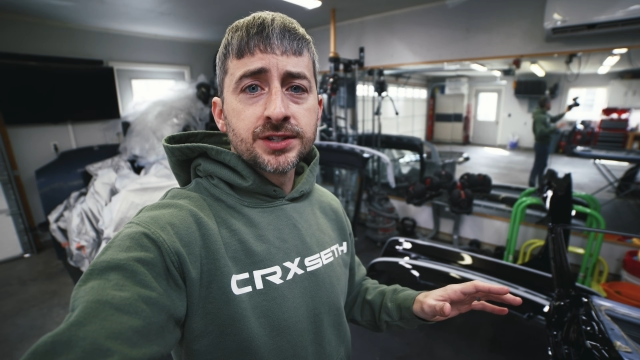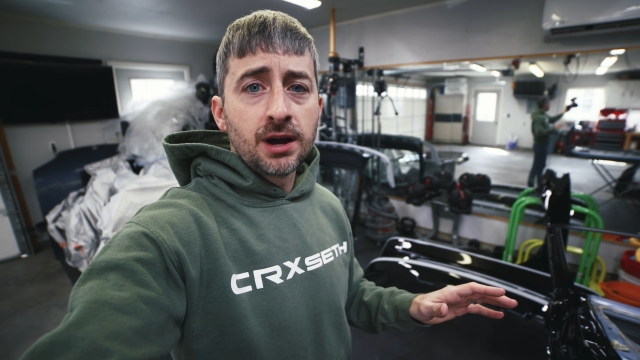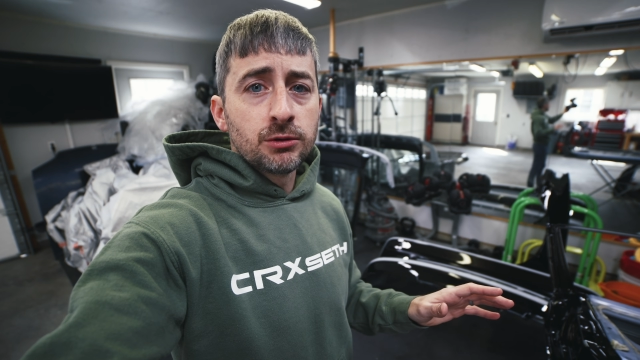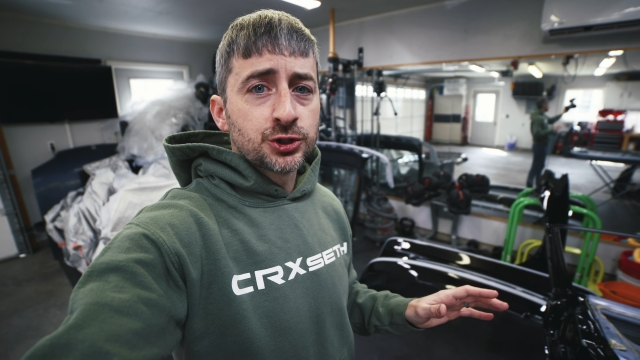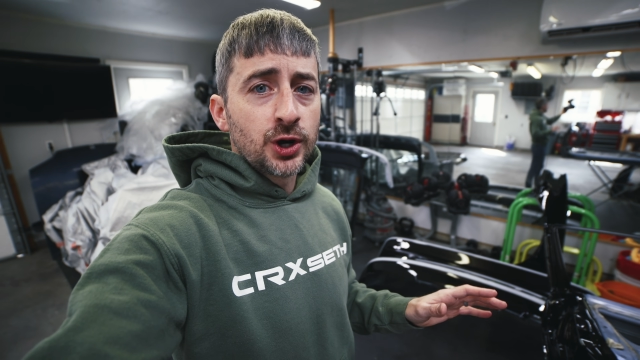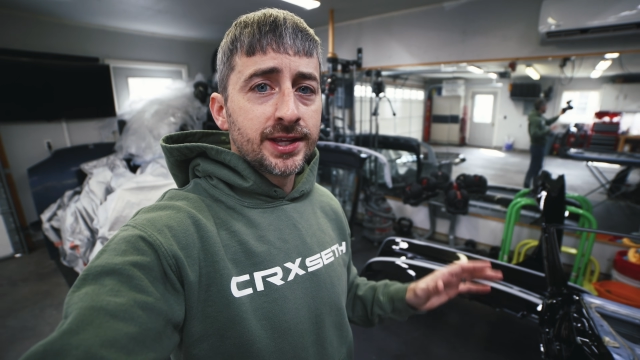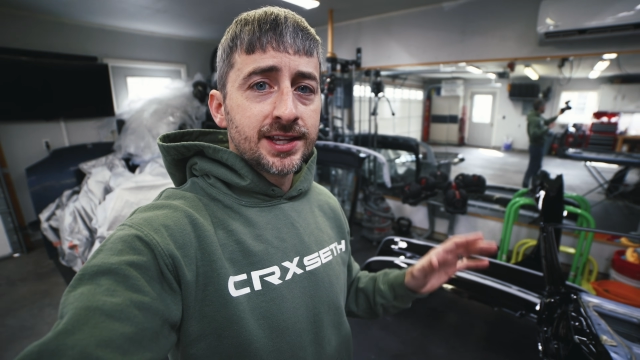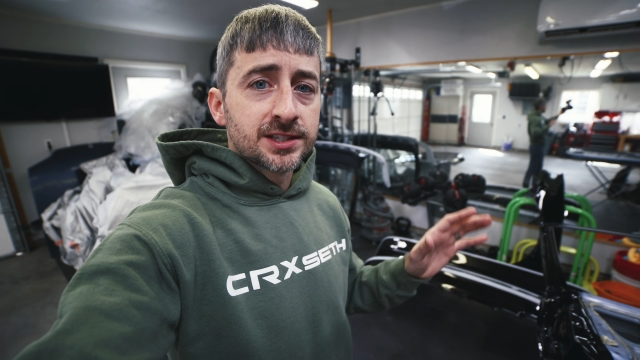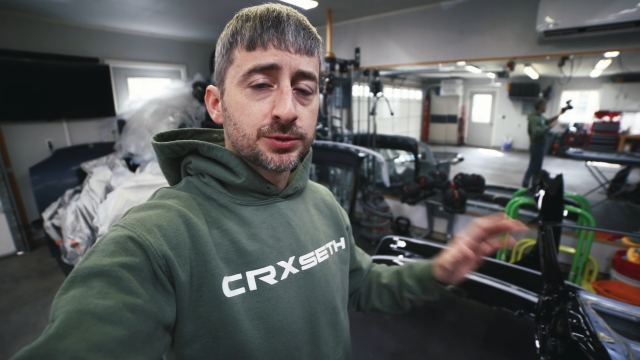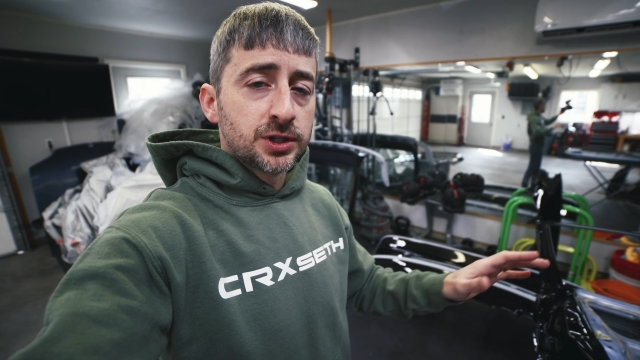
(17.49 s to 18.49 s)
I was trying to
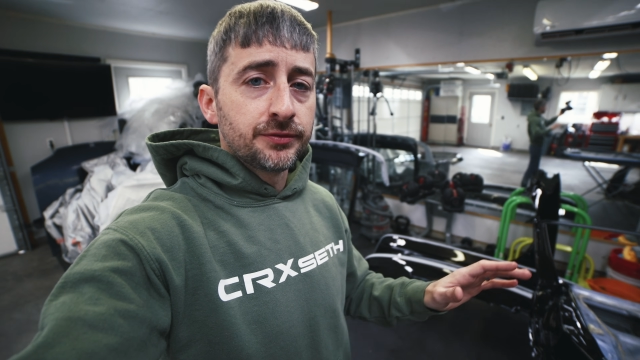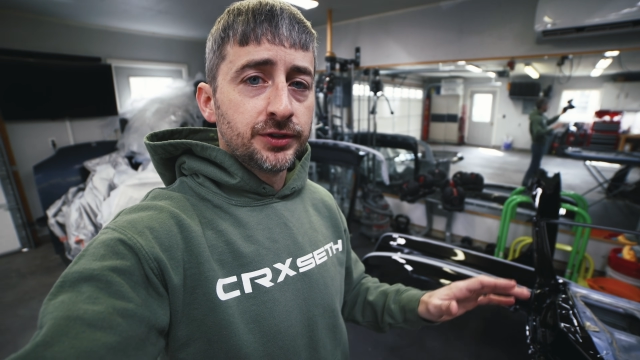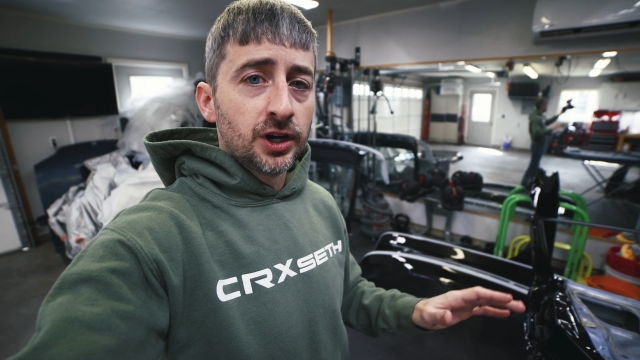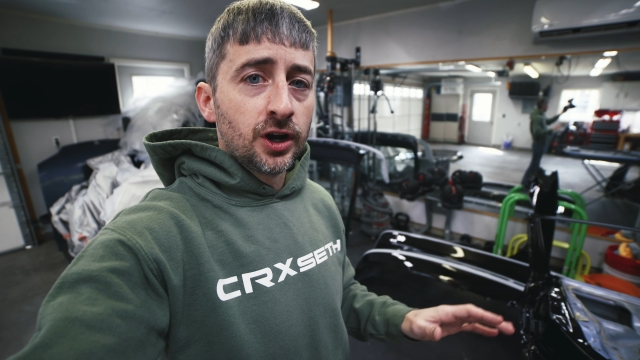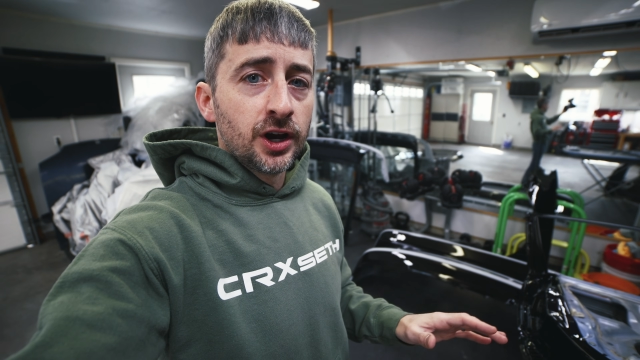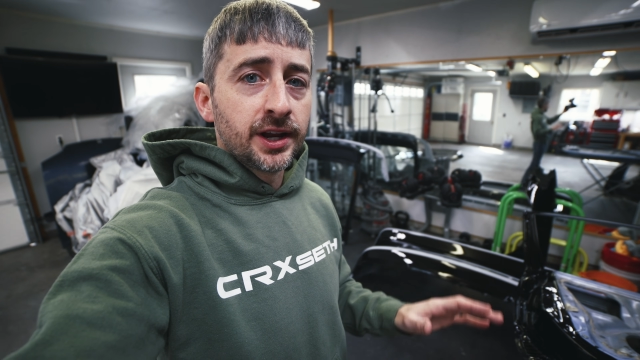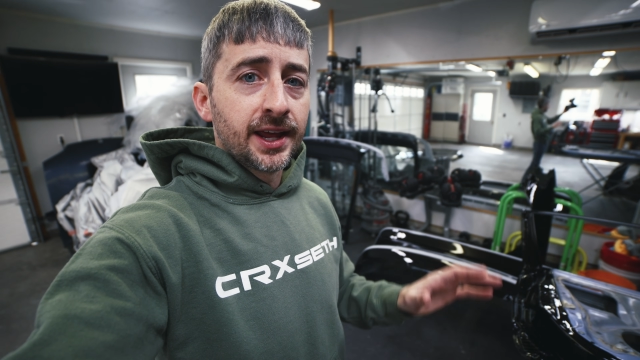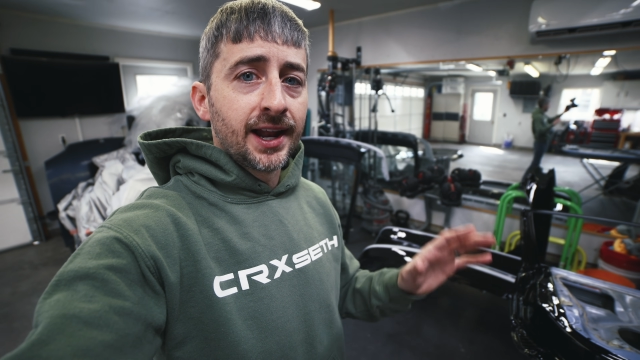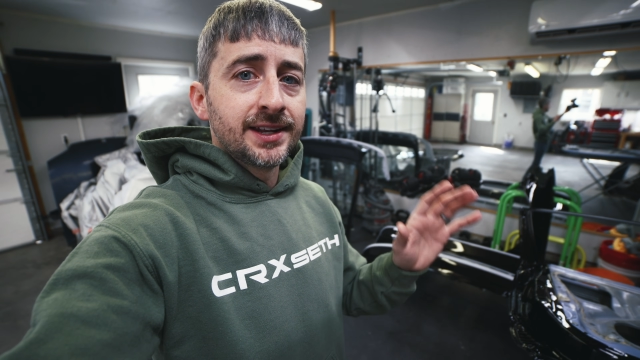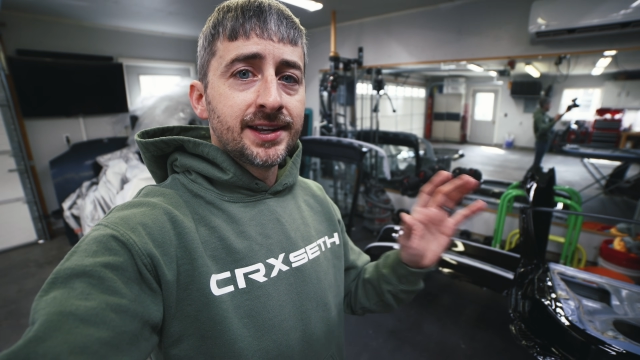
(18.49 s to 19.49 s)
get some stuff done
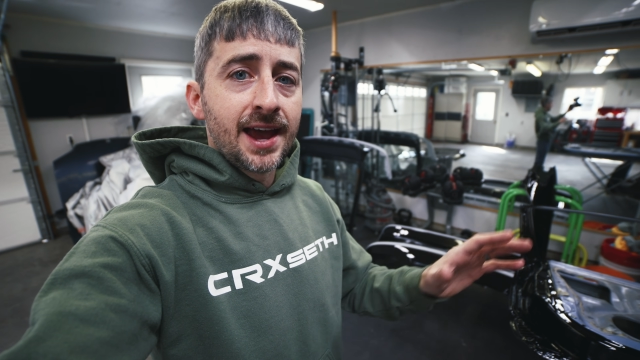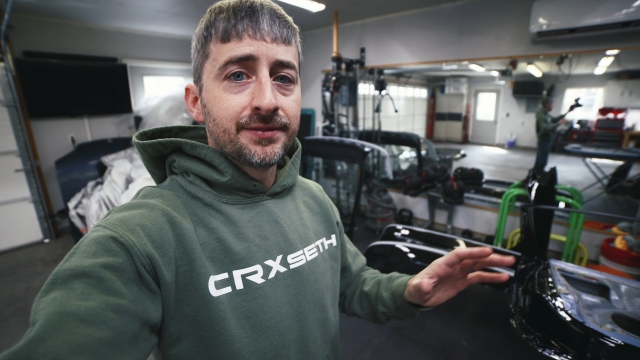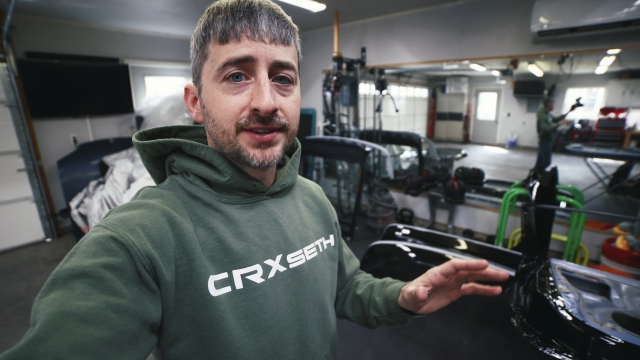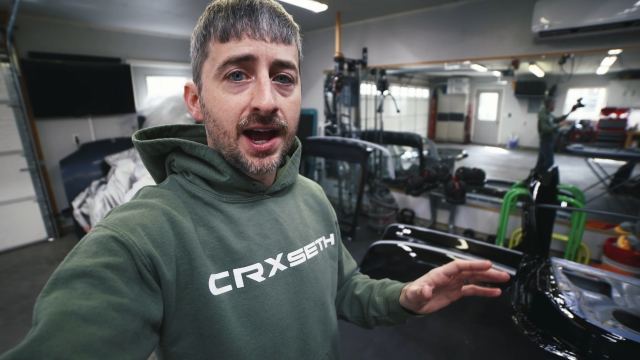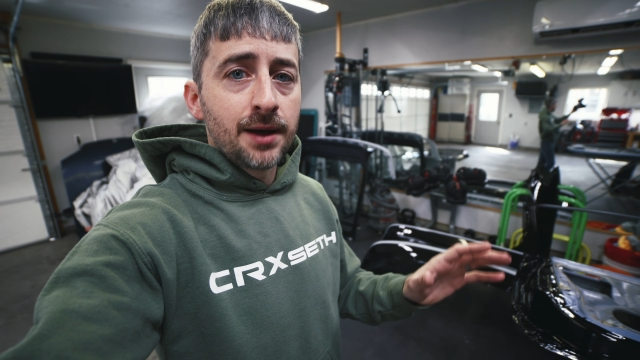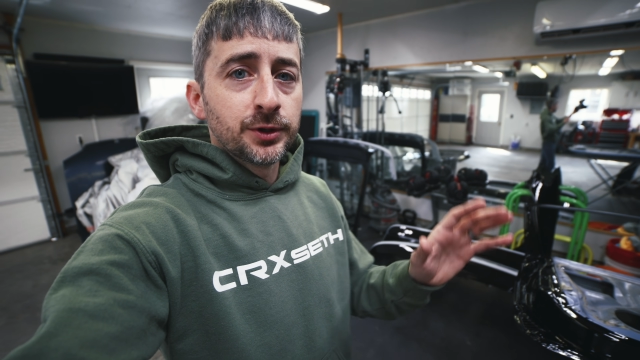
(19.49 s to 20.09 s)
and I didn't have time